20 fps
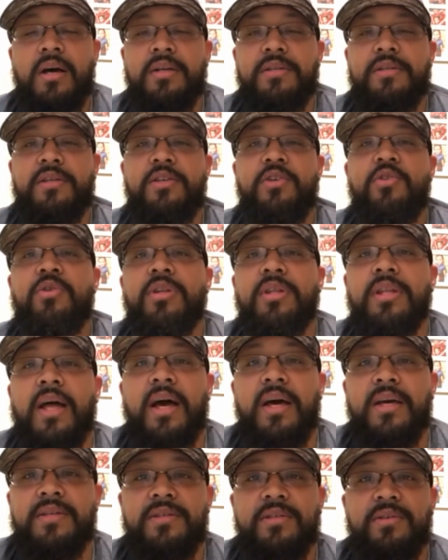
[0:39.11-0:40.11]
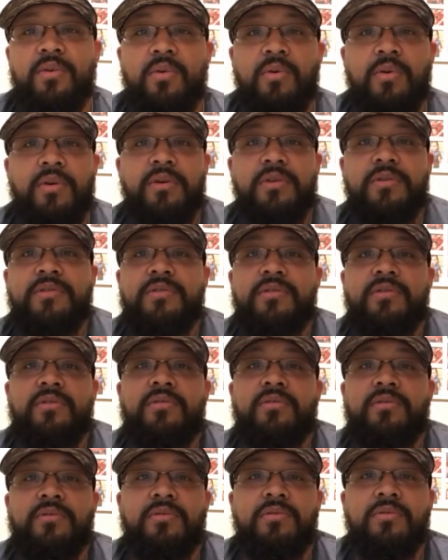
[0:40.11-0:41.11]
to utilize in order
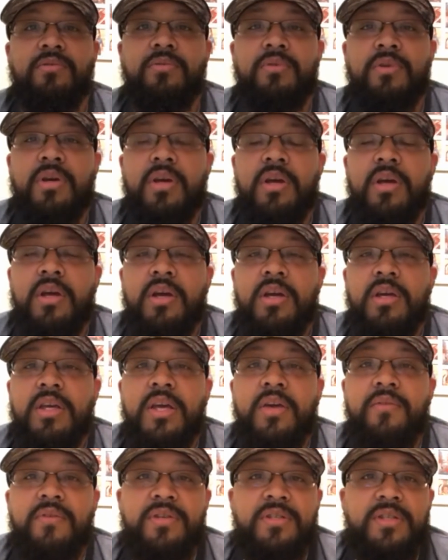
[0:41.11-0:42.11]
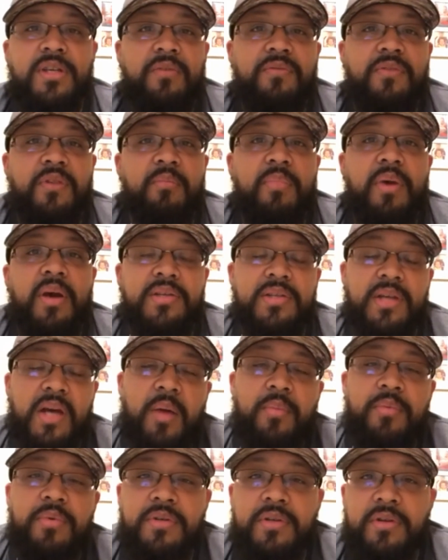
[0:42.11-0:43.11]
to give yourself the best
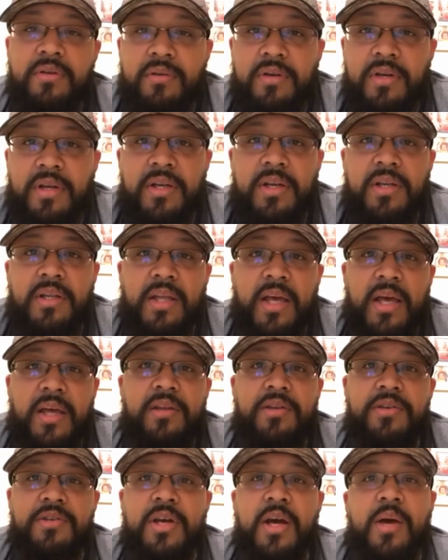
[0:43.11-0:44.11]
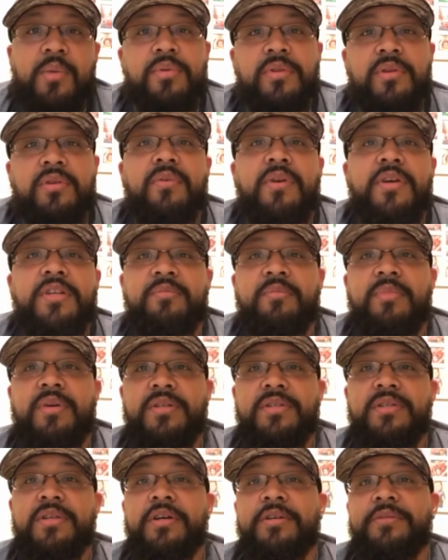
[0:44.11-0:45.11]
opportunity to land a job with your resume.
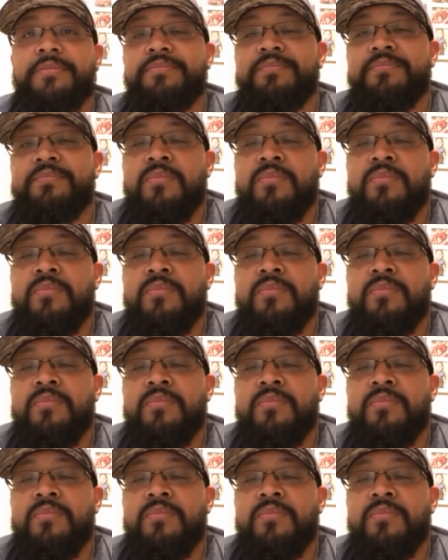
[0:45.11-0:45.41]
So